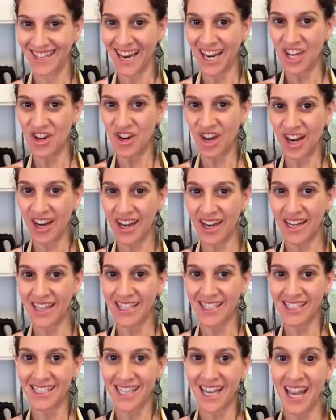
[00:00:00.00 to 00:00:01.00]
Hi, you
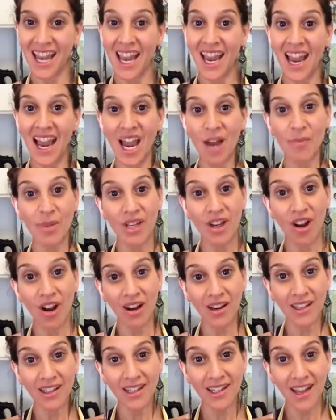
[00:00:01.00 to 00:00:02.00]
guys. Happy
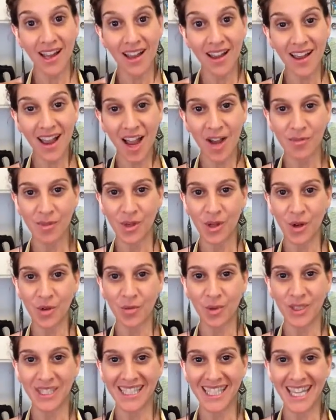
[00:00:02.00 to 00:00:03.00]
Hanukkah. Happy
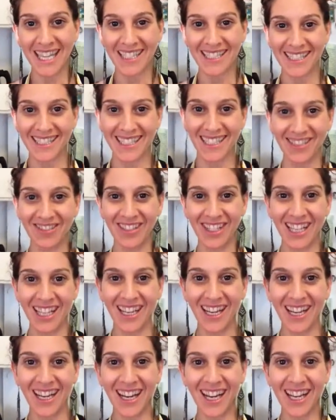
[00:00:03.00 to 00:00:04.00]
almost
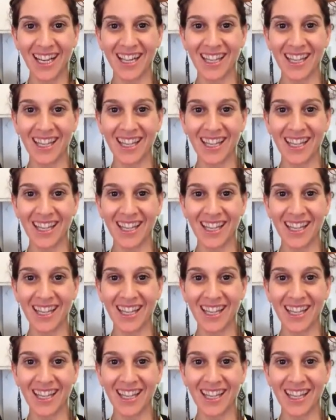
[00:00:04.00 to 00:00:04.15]
Thanksgiving.